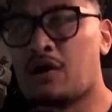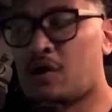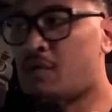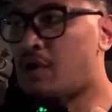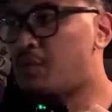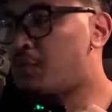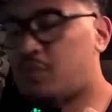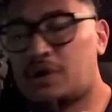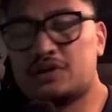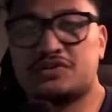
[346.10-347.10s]
Well,
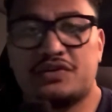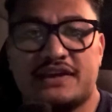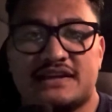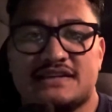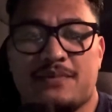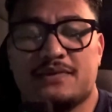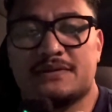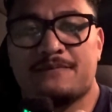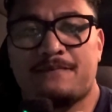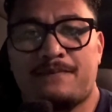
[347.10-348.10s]
one or two things happen.
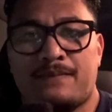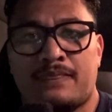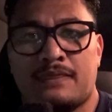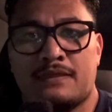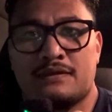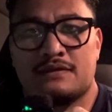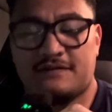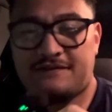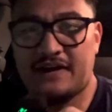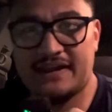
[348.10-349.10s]
The
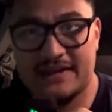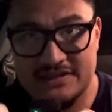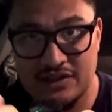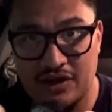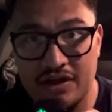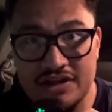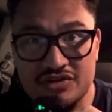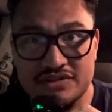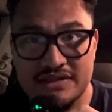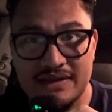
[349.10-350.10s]
fight gets a lot
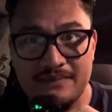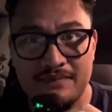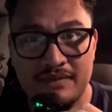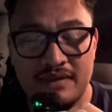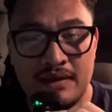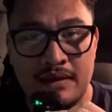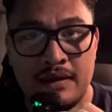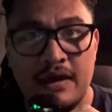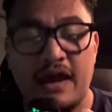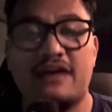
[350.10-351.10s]
interesting,
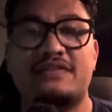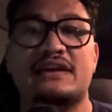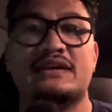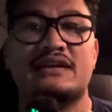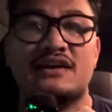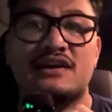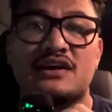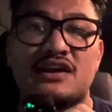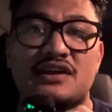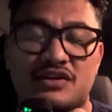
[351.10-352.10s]
and then
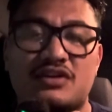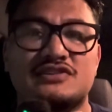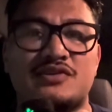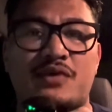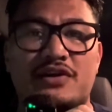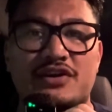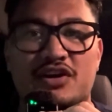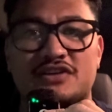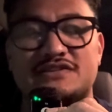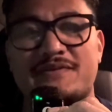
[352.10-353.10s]
Deontay Wilder
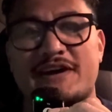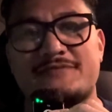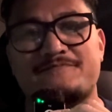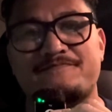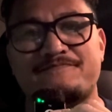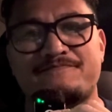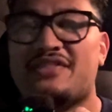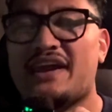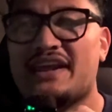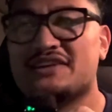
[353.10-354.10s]
knocks them out.
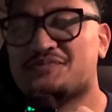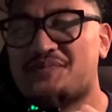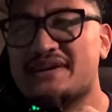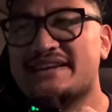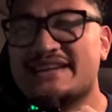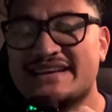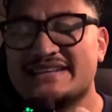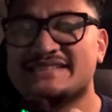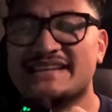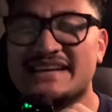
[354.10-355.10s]
That has been
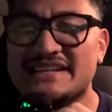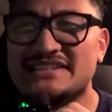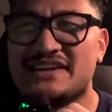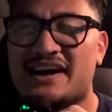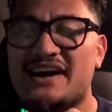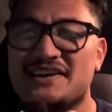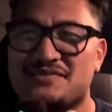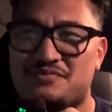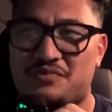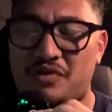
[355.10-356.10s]
his entire
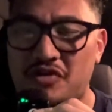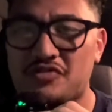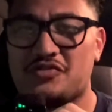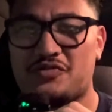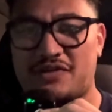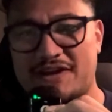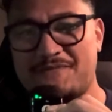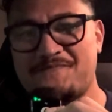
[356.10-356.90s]
pro career,